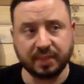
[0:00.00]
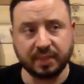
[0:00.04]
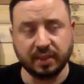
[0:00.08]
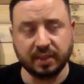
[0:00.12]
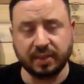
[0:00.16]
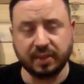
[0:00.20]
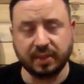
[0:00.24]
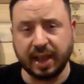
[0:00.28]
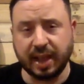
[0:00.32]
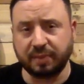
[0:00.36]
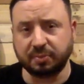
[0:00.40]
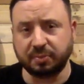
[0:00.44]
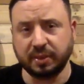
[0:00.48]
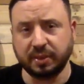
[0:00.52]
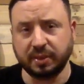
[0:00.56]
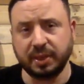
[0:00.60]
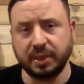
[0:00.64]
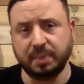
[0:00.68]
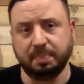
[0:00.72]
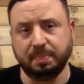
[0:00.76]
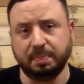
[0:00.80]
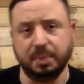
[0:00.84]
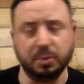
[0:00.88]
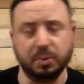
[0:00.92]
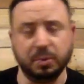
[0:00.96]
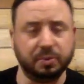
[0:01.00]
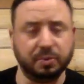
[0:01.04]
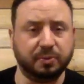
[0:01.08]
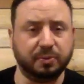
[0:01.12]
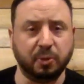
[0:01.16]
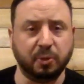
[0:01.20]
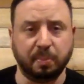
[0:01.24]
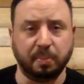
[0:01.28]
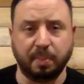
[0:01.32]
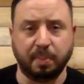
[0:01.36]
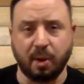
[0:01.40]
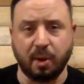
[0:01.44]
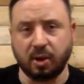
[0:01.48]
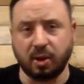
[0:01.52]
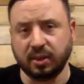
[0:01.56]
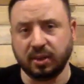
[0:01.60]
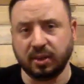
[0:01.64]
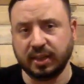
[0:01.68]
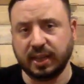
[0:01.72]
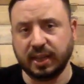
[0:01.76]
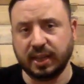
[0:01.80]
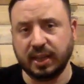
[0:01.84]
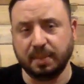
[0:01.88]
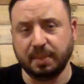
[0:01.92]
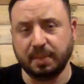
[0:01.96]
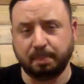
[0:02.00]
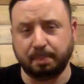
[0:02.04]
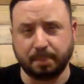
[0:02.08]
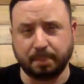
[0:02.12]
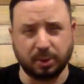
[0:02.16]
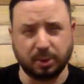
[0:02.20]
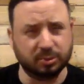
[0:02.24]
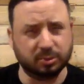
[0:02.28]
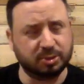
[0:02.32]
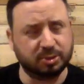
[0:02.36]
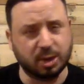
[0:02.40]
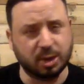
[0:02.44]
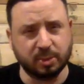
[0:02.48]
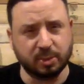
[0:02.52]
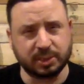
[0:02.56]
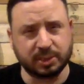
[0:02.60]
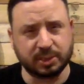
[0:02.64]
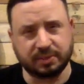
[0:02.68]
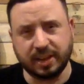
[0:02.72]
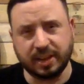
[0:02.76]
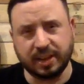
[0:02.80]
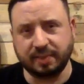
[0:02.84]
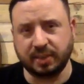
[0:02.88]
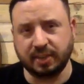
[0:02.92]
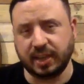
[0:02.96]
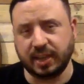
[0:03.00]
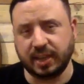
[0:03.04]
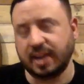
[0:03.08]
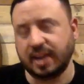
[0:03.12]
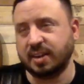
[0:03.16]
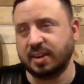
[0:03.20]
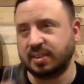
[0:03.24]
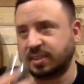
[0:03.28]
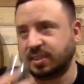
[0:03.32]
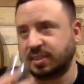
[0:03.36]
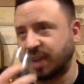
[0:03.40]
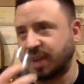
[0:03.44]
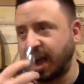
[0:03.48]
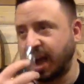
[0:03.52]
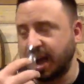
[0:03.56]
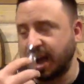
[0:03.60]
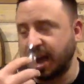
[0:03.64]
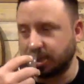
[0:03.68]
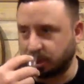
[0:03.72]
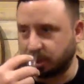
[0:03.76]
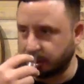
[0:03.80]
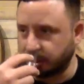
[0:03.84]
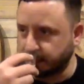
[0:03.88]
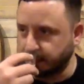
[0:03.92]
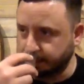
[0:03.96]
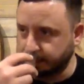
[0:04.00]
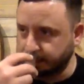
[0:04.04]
that really beautiful barley burnt toast flavor you get on a Scotch.